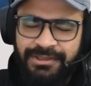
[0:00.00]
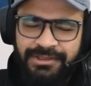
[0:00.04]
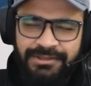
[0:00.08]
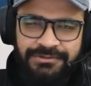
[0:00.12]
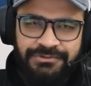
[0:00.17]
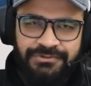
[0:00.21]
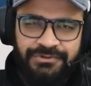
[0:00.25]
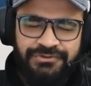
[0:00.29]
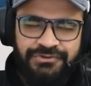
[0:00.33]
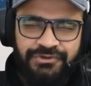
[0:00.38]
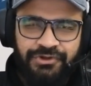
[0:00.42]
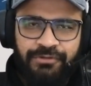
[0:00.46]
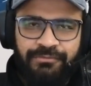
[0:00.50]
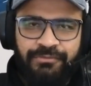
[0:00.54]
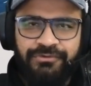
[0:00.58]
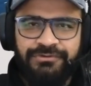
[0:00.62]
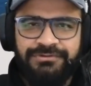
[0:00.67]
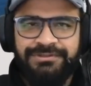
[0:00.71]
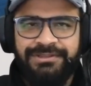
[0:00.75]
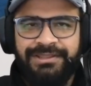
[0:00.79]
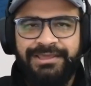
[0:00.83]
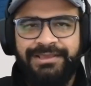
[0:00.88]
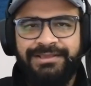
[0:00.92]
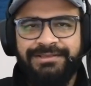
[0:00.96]
So it's
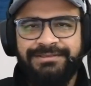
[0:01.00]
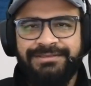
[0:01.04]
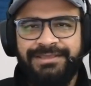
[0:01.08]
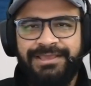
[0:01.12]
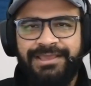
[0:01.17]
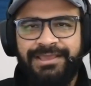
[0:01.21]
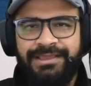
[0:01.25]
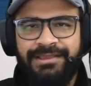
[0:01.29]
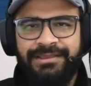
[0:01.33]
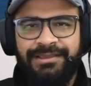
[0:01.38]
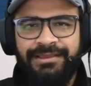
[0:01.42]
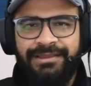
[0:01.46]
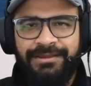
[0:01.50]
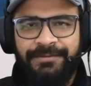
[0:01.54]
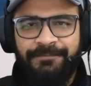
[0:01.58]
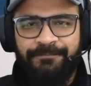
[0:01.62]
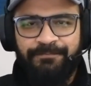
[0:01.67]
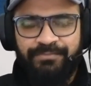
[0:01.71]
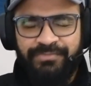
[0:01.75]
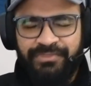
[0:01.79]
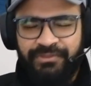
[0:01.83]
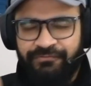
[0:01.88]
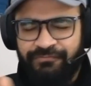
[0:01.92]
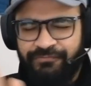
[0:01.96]
almost like saying
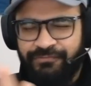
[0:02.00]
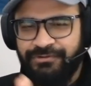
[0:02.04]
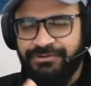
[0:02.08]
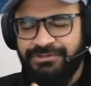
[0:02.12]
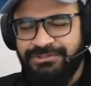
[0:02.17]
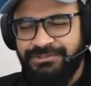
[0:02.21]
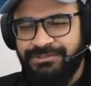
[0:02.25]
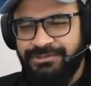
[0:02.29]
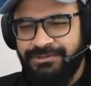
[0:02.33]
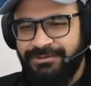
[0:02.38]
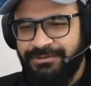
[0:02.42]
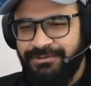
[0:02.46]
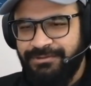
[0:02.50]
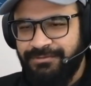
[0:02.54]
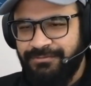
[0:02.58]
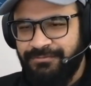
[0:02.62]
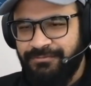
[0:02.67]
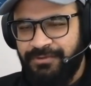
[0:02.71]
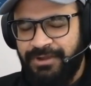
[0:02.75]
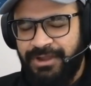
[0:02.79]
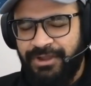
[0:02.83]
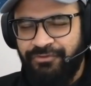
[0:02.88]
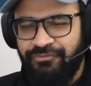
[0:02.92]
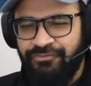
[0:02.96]
the first
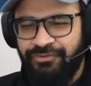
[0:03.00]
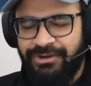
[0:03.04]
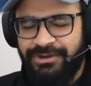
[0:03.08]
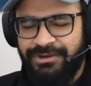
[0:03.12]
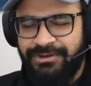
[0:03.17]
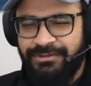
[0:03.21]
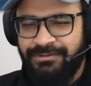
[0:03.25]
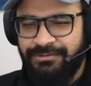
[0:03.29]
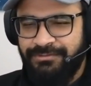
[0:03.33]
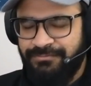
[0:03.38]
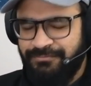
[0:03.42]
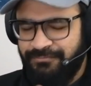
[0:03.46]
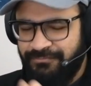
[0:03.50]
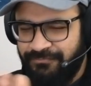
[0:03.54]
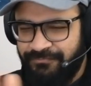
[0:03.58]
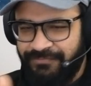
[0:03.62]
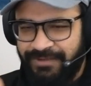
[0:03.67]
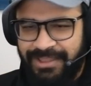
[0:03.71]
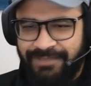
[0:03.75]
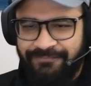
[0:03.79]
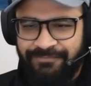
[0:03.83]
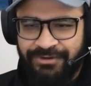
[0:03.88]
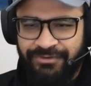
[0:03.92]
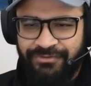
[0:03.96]
100,
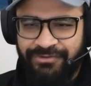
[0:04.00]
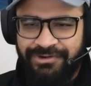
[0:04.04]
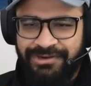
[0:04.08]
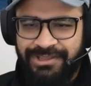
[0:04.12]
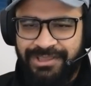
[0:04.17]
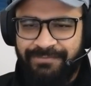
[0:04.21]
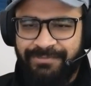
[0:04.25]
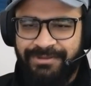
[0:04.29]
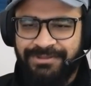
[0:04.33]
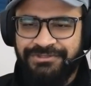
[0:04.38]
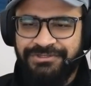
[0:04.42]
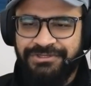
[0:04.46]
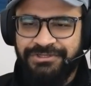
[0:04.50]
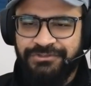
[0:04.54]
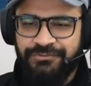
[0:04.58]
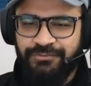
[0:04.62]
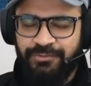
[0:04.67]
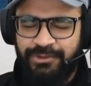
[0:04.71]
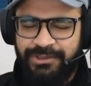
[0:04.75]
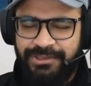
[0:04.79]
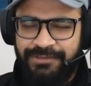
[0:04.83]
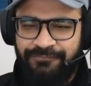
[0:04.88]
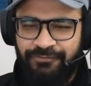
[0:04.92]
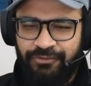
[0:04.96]
500 dimensions
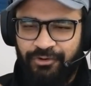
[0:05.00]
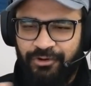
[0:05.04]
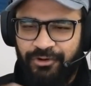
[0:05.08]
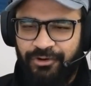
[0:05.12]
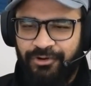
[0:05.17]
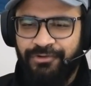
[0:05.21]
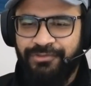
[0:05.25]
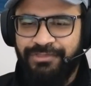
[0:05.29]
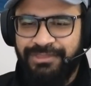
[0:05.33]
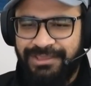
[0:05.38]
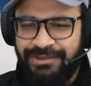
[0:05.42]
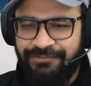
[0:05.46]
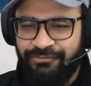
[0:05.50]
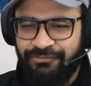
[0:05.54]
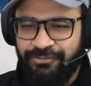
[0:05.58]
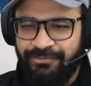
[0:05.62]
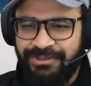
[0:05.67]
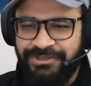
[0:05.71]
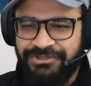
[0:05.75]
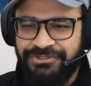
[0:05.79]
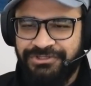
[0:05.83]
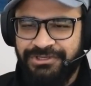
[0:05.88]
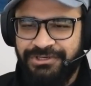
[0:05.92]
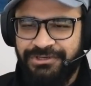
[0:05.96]
will give you all the
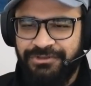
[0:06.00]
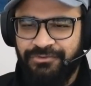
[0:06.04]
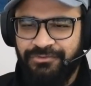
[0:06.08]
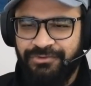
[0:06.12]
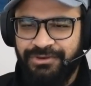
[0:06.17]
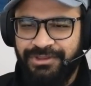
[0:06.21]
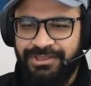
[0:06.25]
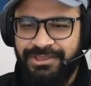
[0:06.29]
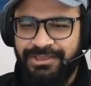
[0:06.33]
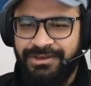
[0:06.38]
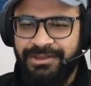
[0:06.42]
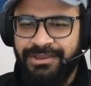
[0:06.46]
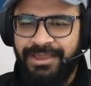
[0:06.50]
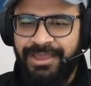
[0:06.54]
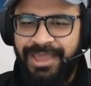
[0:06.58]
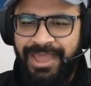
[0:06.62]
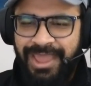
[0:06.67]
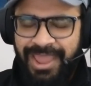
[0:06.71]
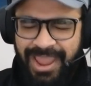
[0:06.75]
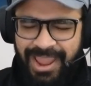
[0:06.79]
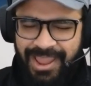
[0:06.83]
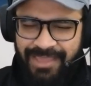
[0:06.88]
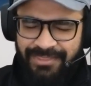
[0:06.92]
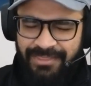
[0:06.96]
information you need,
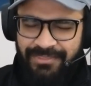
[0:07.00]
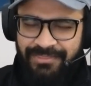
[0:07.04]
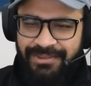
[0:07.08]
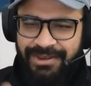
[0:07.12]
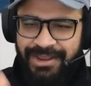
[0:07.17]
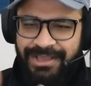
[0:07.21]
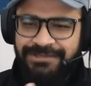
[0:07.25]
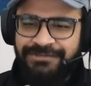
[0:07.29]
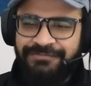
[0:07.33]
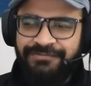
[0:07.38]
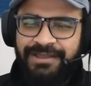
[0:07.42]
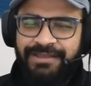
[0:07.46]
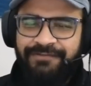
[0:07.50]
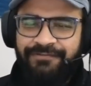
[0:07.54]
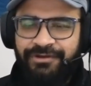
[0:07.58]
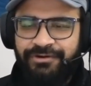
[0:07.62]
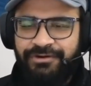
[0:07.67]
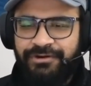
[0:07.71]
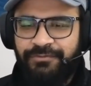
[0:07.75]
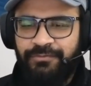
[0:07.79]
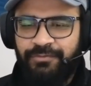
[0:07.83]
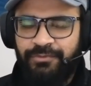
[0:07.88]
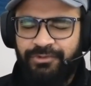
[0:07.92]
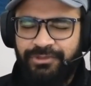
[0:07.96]
and then the next
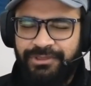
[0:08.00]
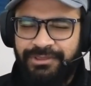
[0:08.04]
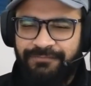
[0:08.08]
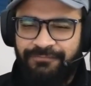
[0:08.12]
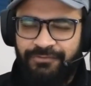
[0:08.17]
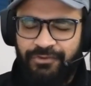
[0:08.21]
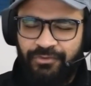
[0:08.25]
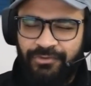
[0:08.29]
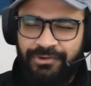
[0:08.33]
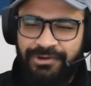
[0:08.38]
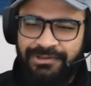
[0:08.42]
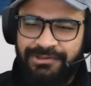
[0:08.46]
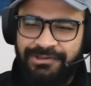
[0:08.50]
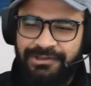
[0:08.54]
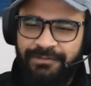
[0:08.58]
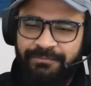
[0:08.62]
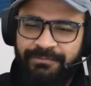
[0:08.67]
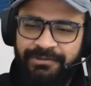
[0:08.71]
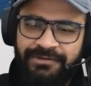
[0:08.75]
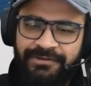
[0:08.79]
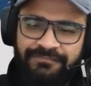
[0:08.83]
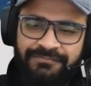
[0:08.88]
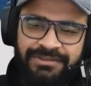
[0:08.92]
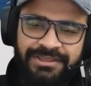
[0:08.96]
500 will give you a little
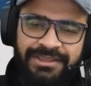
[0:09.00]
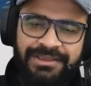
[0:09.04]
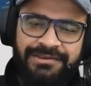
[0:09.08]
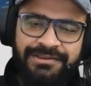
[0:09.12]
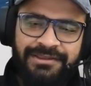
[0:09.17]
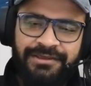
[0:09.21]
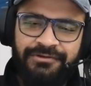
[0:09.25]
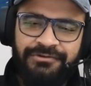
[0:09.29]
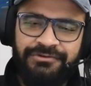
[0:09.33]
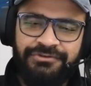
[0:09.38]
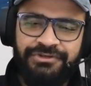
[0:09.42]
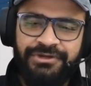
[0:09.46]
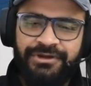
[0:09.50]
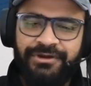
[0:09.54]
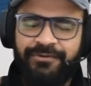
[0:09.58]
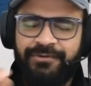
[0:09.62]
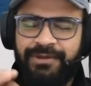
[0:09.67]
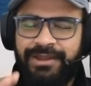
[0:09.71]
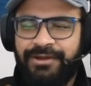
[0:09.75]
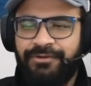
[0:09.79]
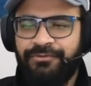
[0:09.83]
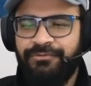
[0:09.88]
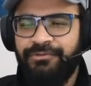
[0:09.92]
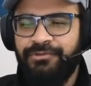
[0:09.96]
bit of details
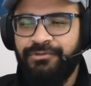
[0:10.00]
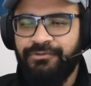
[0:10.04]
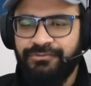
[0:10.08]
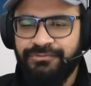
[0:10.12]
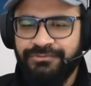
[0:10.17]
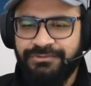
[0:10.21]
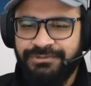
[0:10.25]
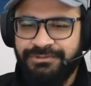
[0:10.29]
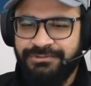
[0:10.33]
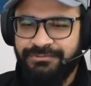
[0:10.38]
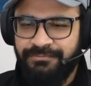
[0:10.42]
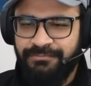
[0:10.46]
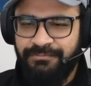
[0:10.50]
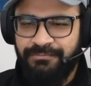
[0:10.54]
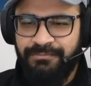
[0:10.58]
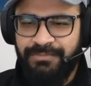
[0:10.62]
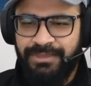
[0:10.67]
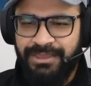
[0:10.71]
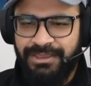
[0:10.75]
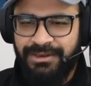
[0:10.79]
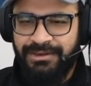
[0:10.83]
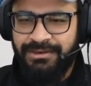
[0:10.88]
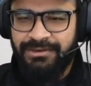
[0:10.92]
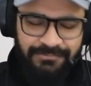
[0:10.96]
around those
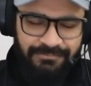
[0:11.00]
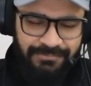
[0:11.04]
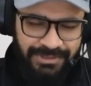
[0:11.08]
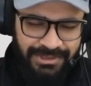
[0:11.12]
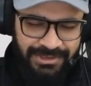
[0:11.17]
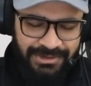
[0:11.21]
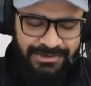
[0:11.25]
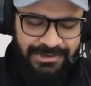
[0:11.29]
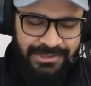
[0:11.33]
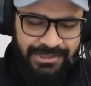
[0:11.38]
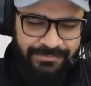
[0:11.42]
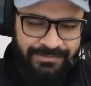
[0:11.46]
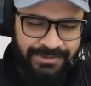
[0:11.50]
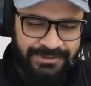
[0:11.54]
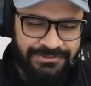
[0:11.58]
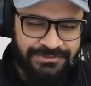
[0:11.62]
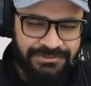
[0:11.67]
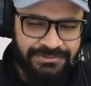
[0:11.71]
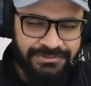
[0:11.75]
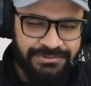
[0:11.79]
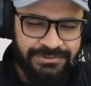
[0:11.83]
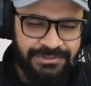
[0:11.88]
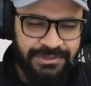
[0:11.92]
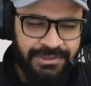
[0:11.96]
main
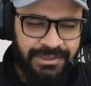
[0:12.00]
dimensions.